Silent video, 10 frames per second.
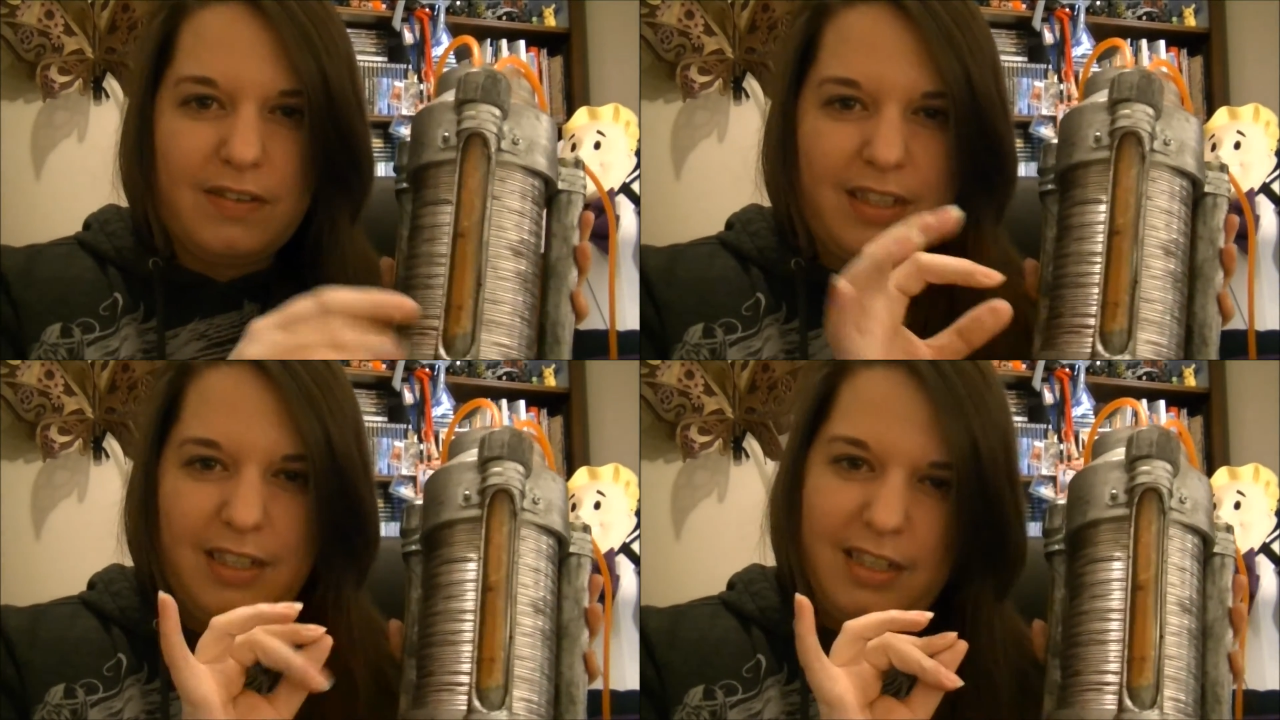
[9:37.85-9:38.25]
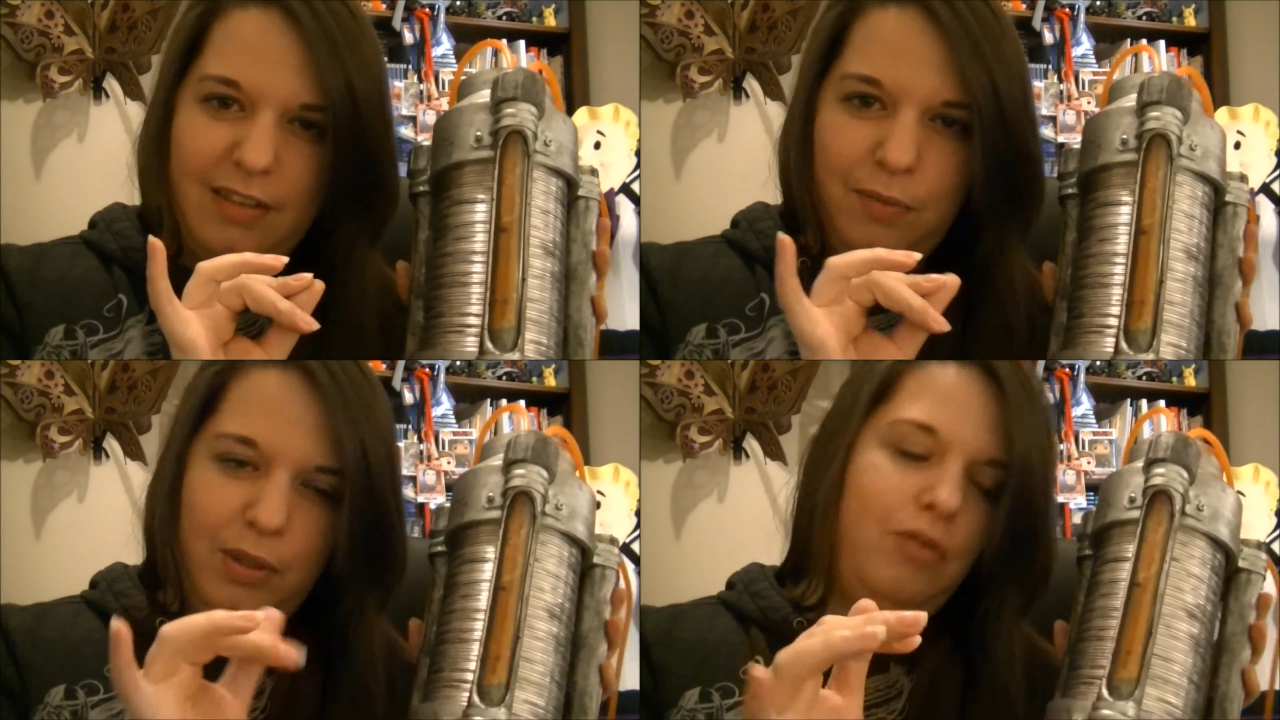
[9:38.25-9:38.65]
it kind of like
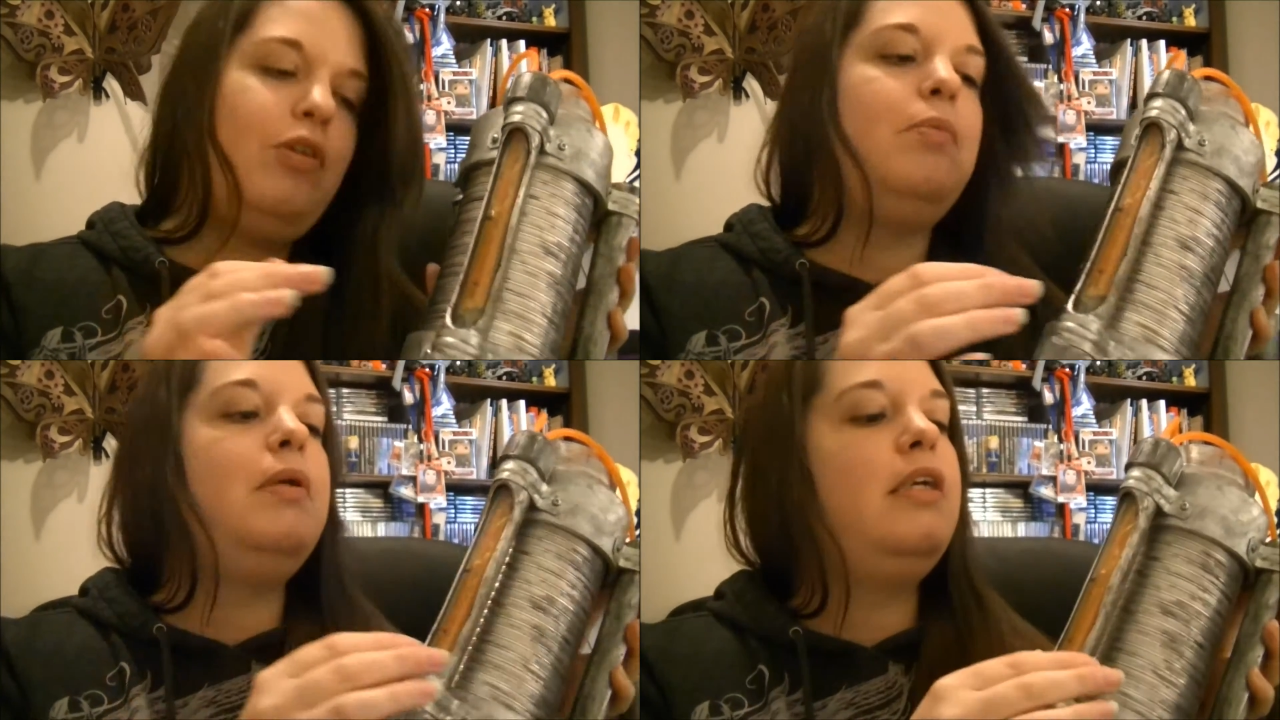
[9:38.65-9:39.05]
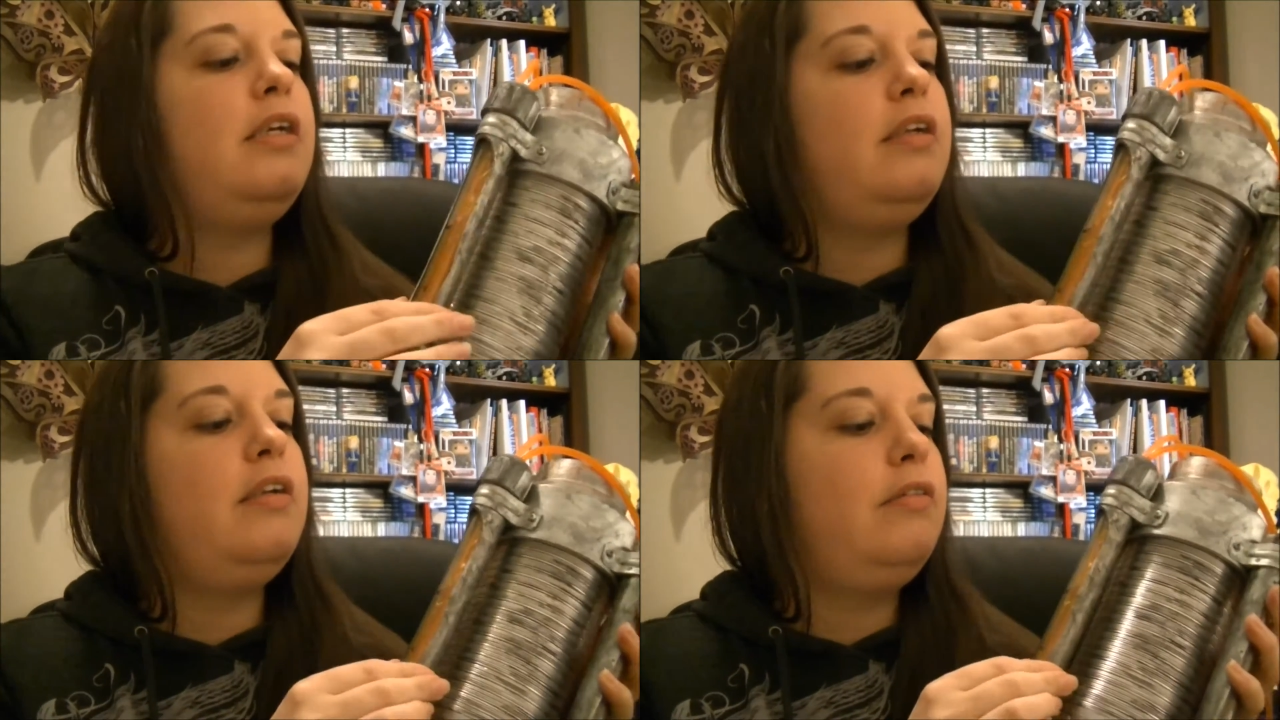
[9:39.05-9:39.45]
a weird
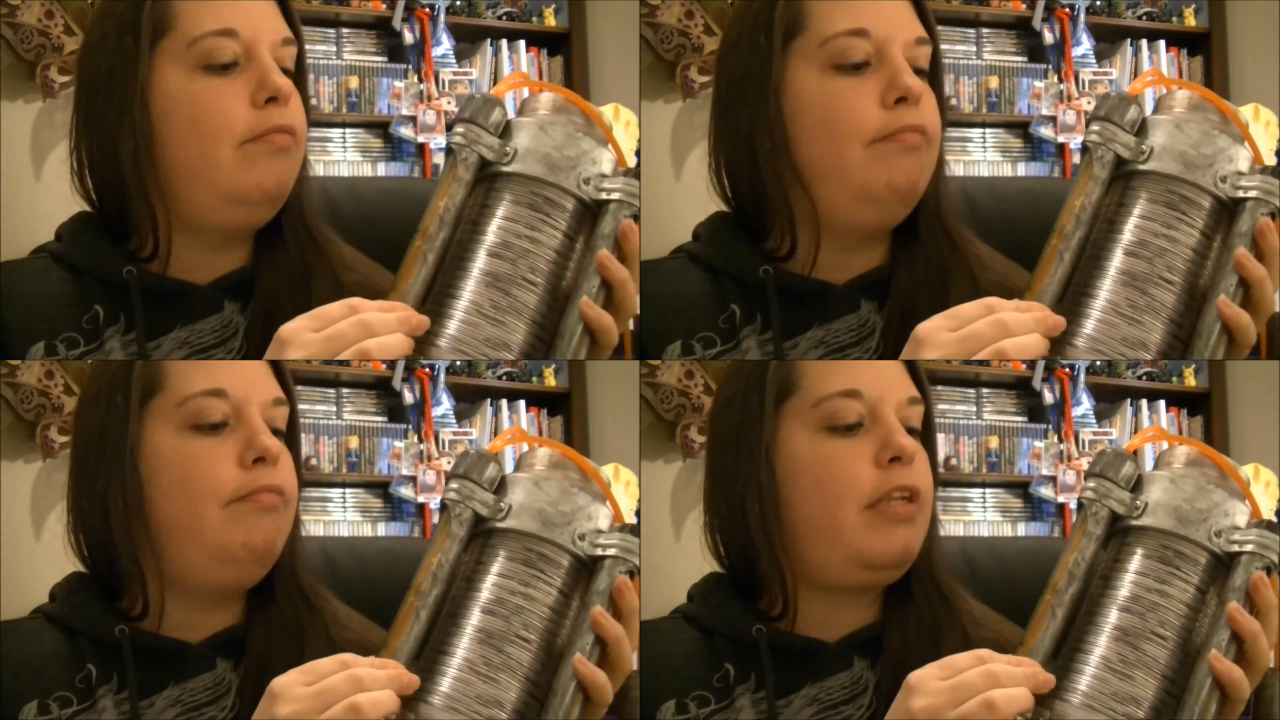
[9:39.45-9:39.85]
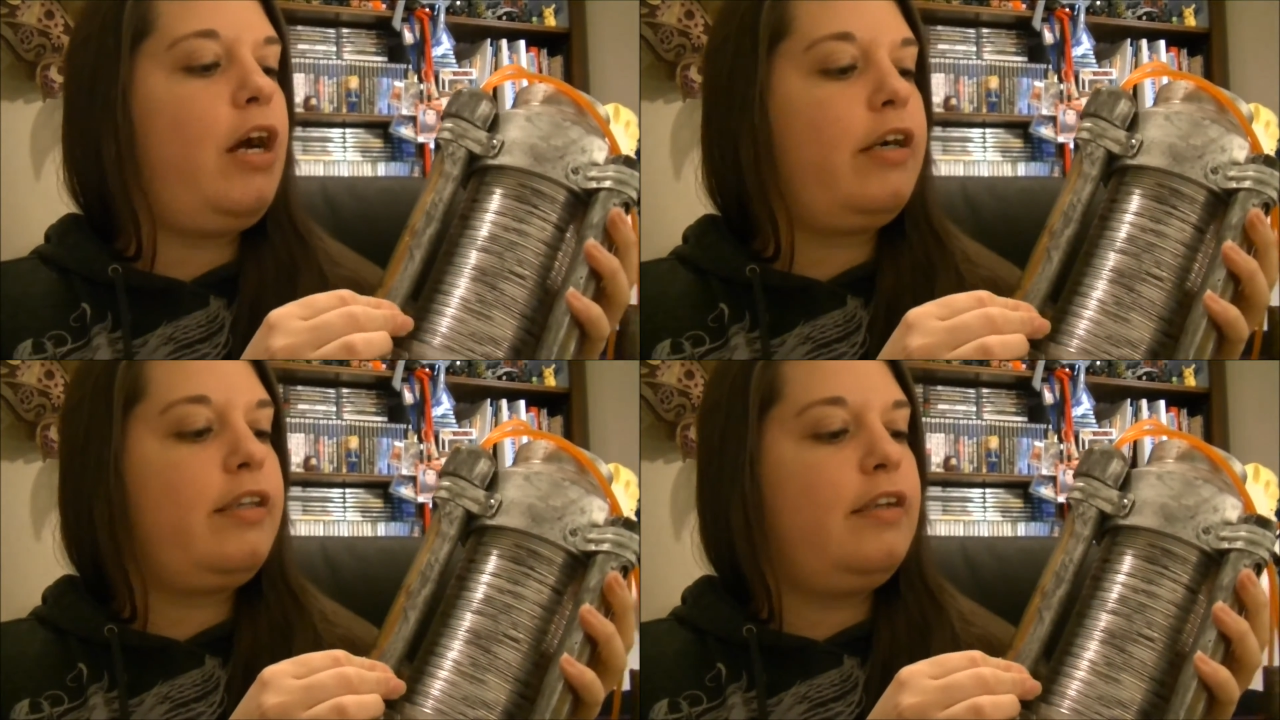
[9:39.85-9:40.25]
creepy
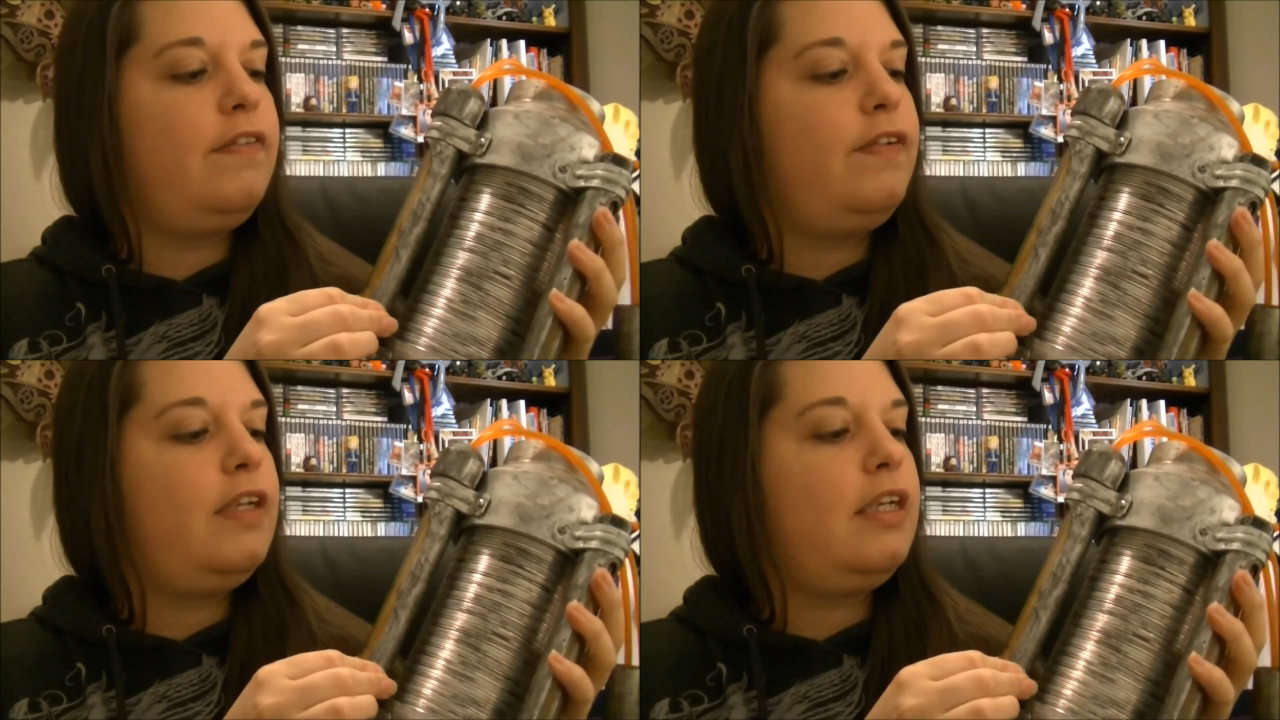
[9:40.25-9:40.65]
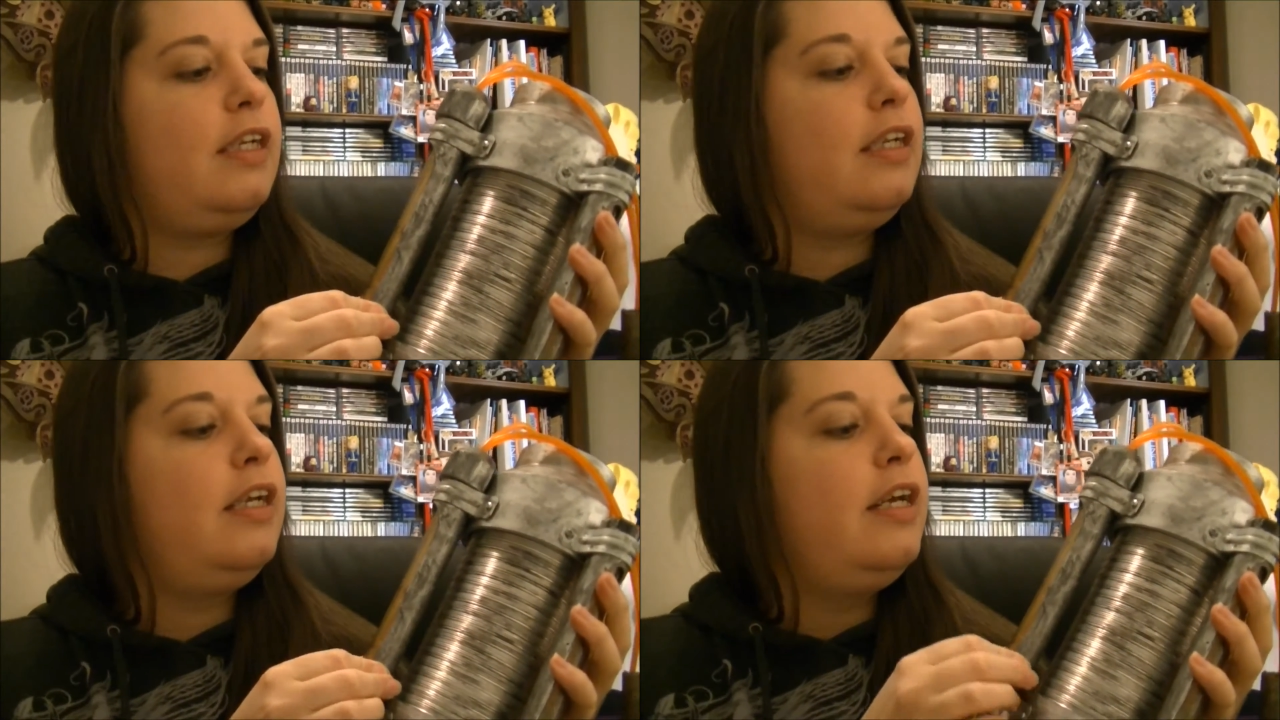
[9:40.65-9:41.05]
toxin feeling.